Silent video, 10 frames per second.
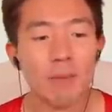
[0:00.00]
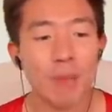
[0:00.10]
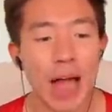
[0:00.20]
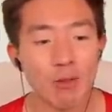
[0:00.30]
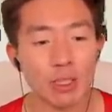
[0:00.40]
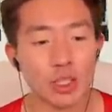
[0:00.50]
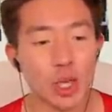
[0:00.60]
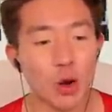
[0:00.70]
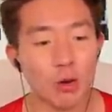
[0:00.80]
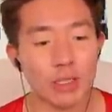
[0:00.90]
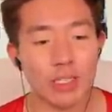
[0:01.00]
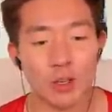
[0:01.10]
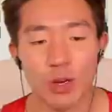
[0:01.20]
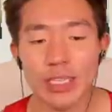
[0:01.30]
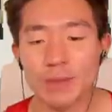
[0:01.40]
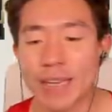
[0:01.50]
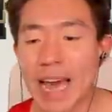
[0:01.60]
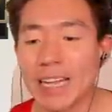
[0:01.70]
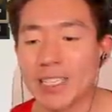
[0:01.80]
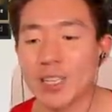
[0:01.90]
Byron Jones, Chris
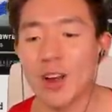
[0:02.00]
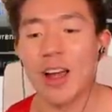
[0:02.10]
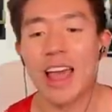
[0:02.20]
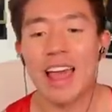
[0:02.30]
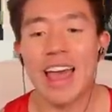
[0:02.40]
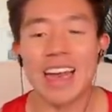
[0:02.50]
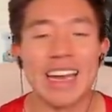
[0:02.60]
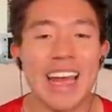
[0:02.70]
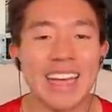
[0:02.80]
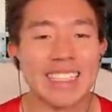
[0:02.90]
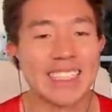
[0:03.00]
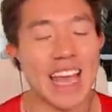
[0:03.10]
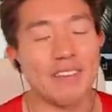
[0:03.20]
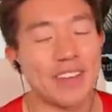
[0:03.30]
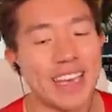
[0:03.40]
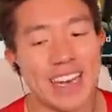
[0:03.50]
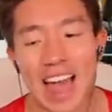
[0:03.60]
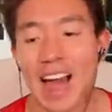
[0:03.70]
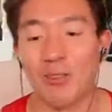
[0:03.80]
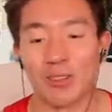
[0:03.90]
McAlister, and Xavien
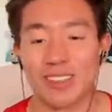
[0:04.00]
Howard.